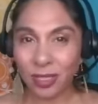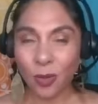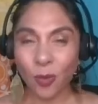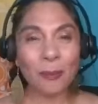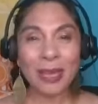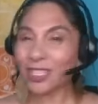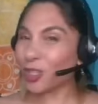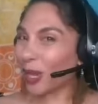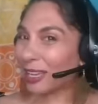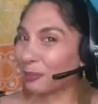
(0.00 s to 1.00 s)
what makes
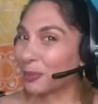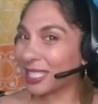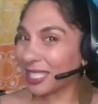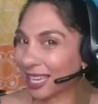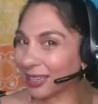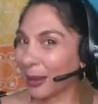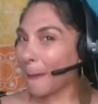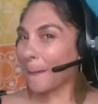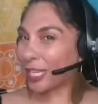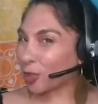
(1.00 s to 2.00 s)
you upset,
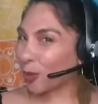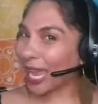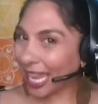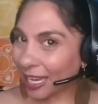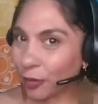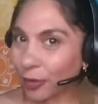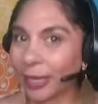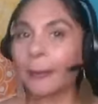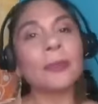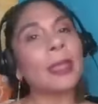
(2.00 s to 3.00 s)
makes you
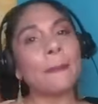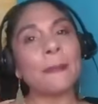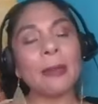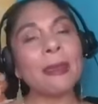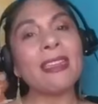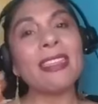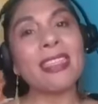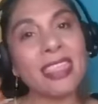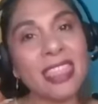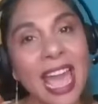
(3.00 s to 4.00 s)
angry. Maybe
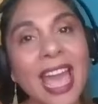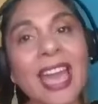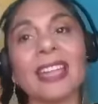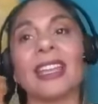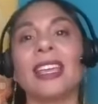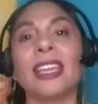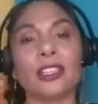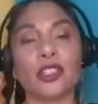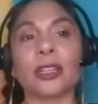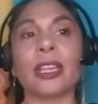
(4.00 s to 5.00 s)
that
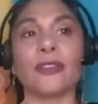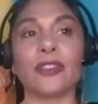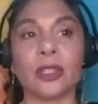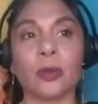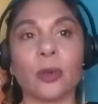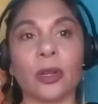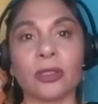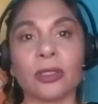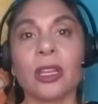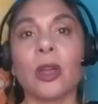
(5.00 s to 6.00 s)
is your gift to the
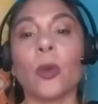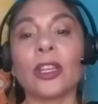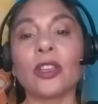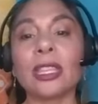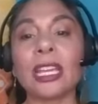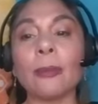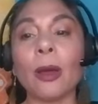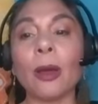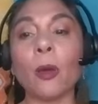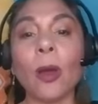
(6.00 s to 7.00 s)
world. When you think
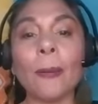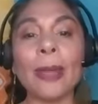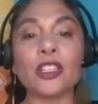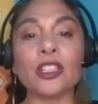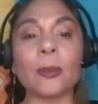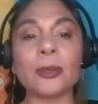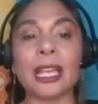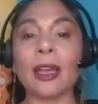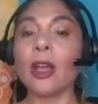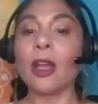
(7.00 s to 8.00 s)
about what makes you
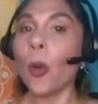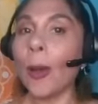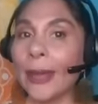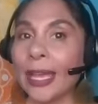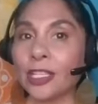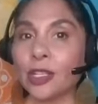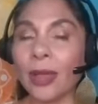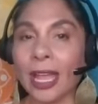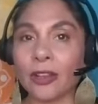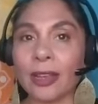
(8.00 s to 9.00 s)
upset, what makes you
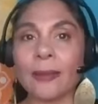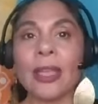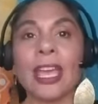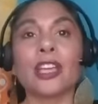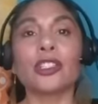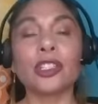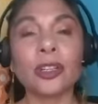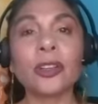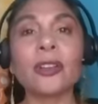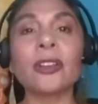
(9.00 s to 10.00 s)
angry,
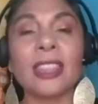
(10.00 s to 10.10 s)
turn